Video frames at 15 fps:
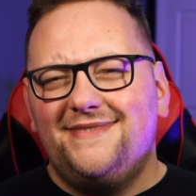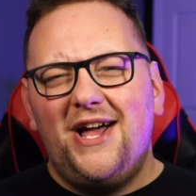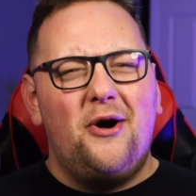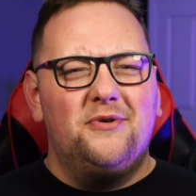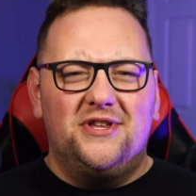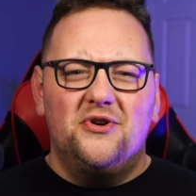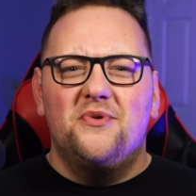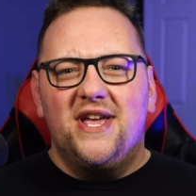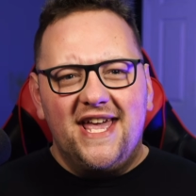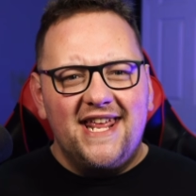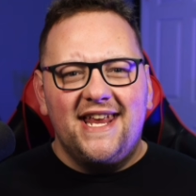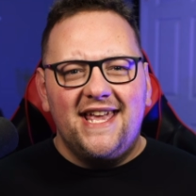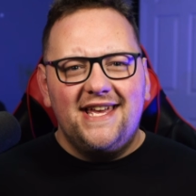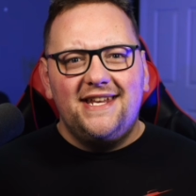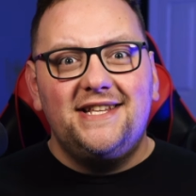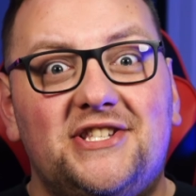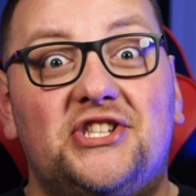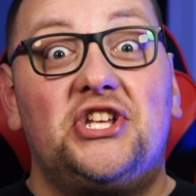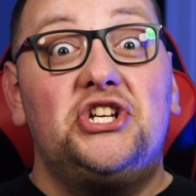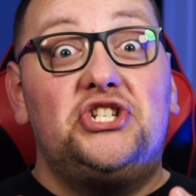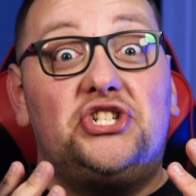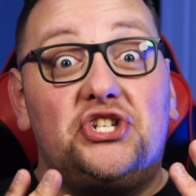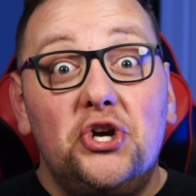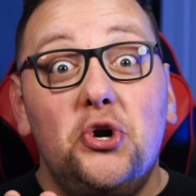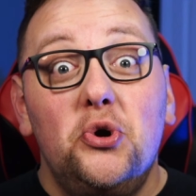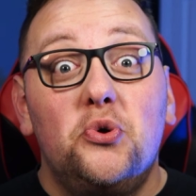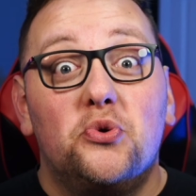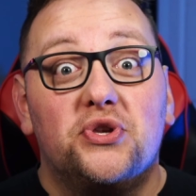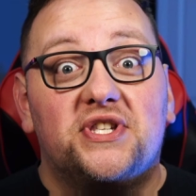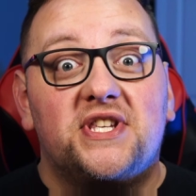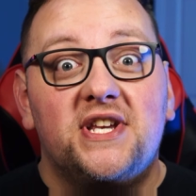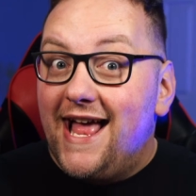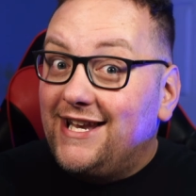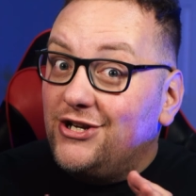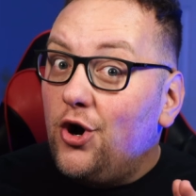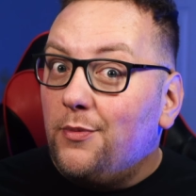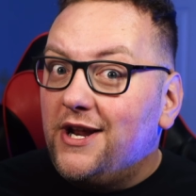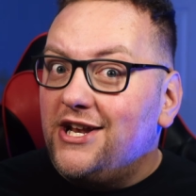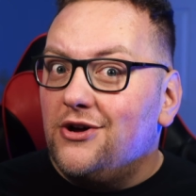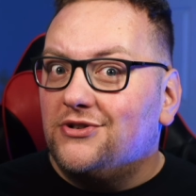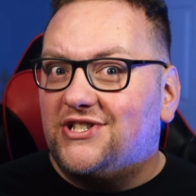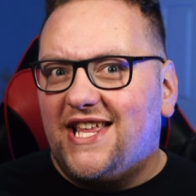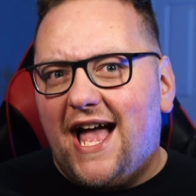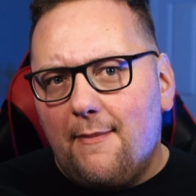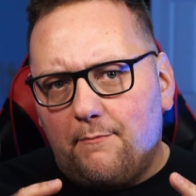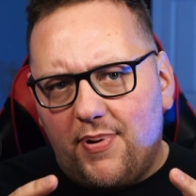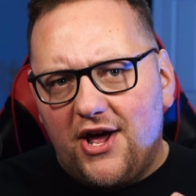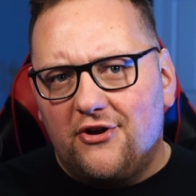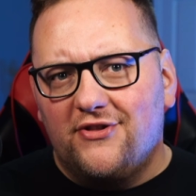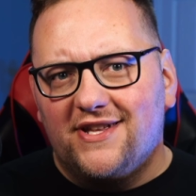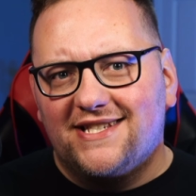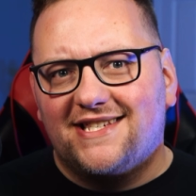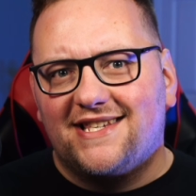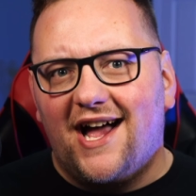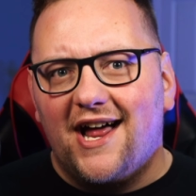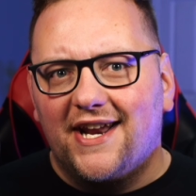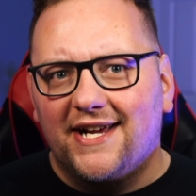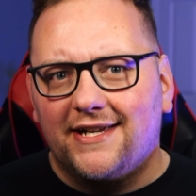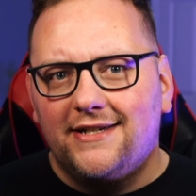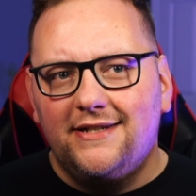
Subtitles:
No, you idiot, it's the shoes! And nobody knows that better than Sonic.